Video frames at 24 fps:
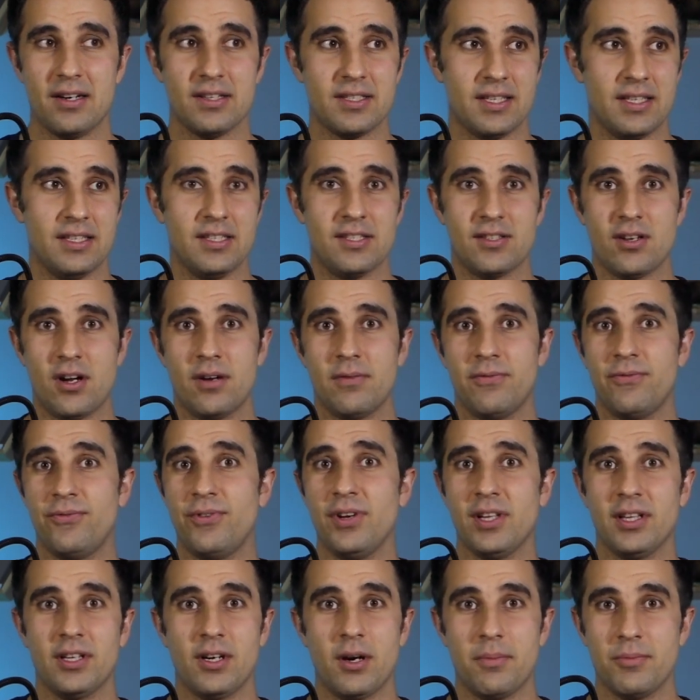and start
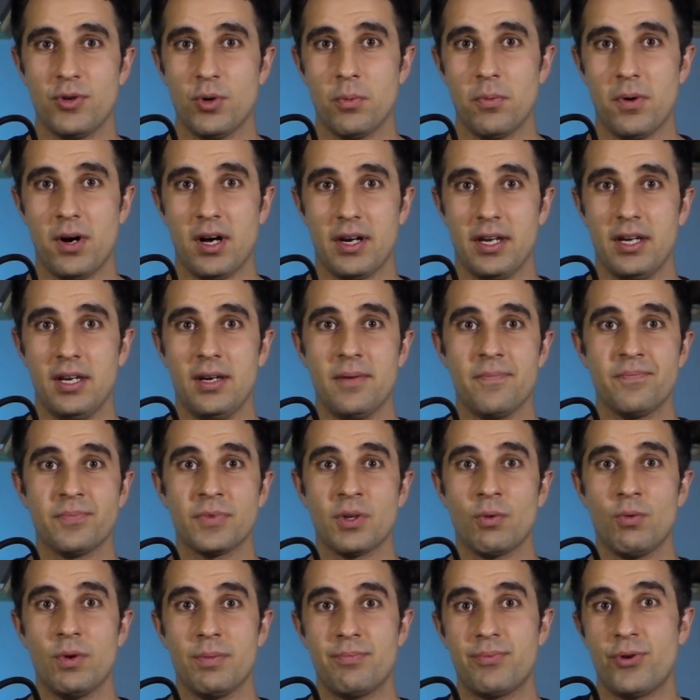filling up your body
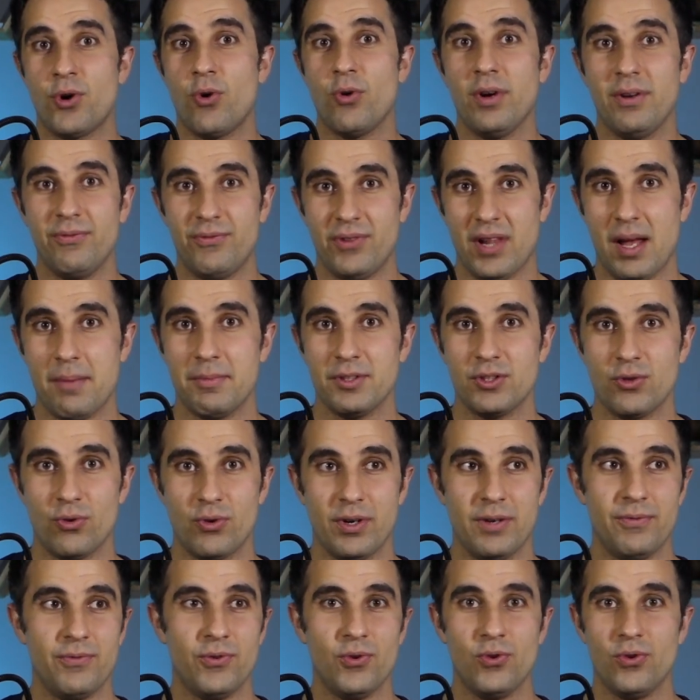with
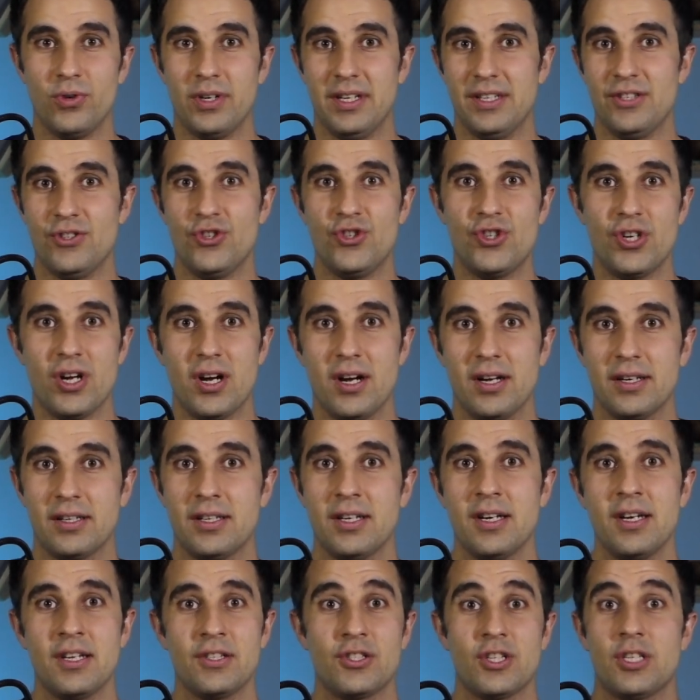pro-inflammatory food and junk
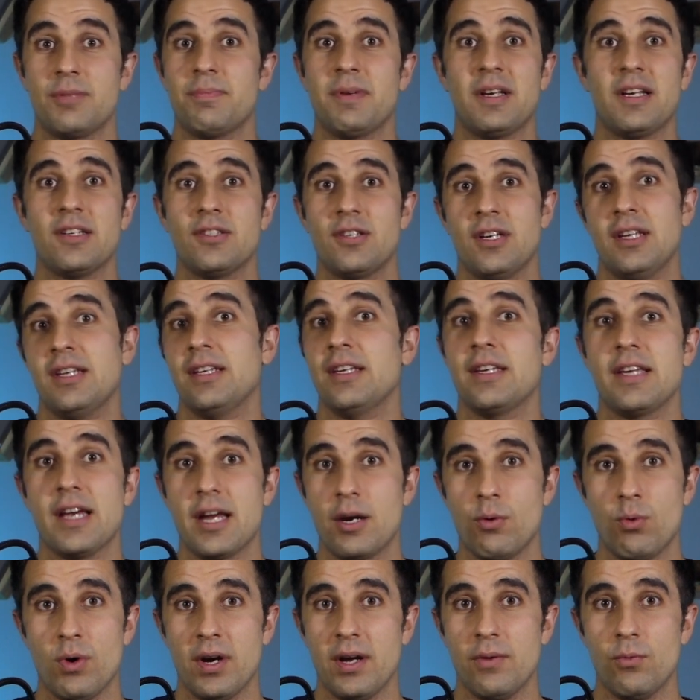just because you can get
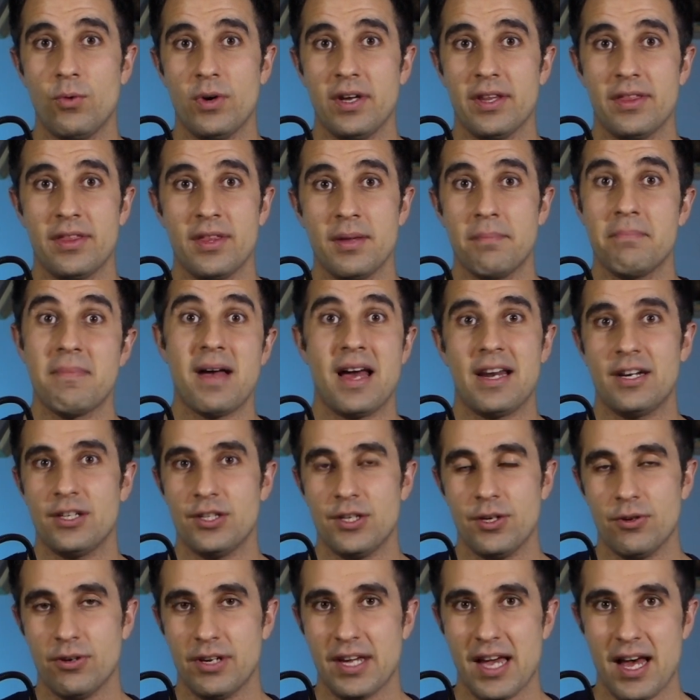away with managing
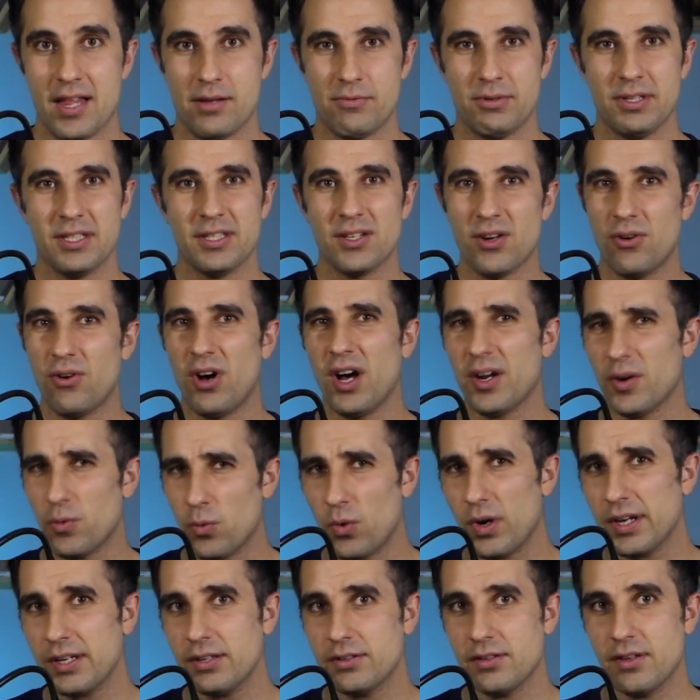your calories. No, I don't
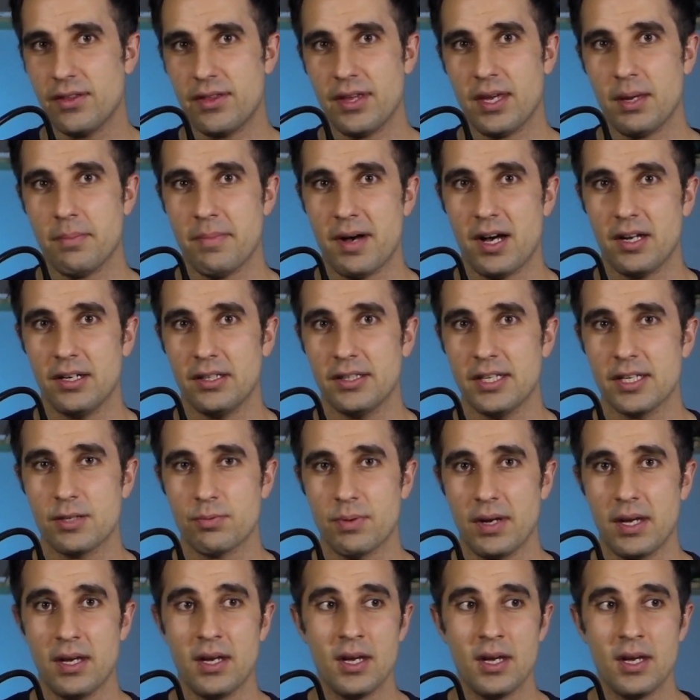want you to think about it this way.